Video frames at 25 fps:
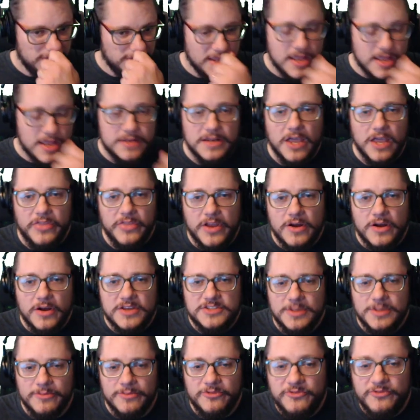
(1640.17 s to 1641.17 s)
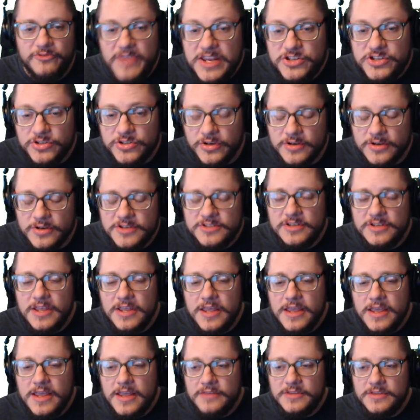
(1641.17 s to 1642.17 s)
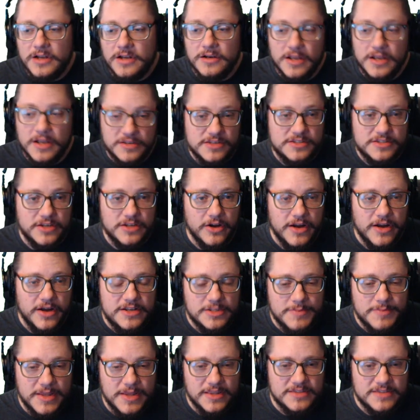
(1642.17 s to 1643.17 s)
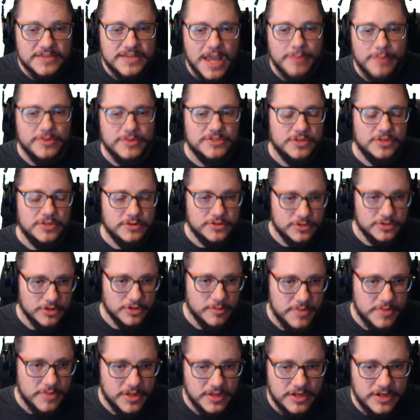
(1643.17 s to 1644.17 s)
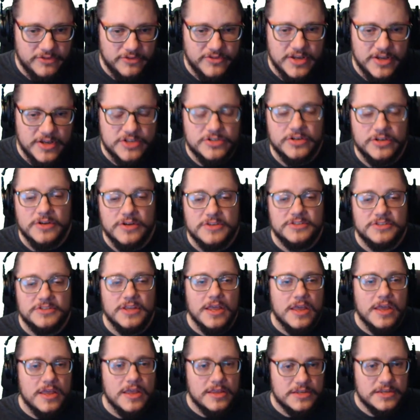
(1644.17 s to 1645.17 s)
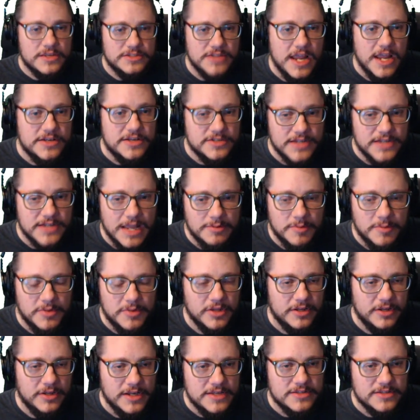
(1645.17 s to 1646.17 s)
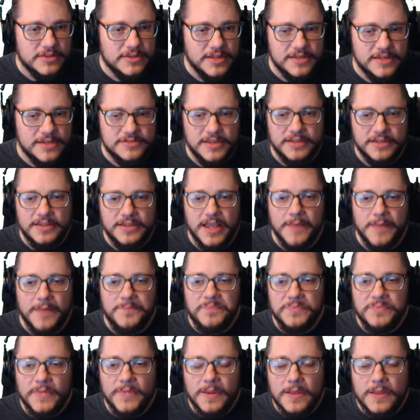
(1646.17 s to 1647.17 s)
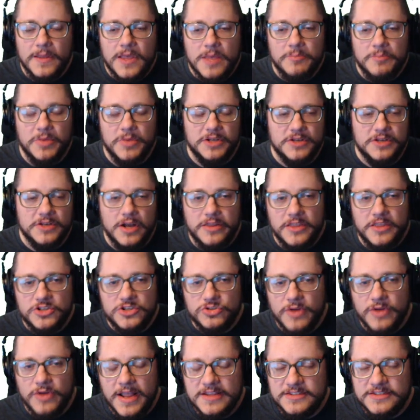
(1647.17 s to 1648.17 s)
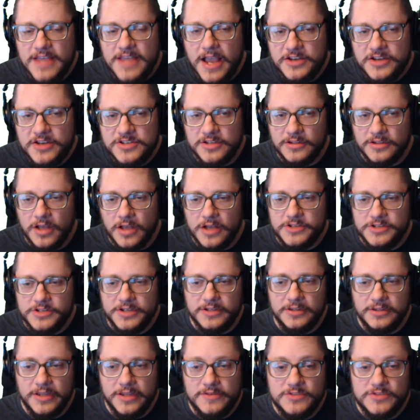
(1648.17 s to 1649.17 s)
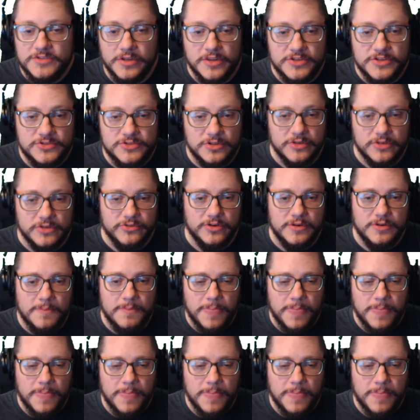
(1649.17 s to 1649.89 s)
Now, there are some features that are necessary to make this happen. So durability features, staging capabilities, and things like that. But none of the transaction logic lives on the server.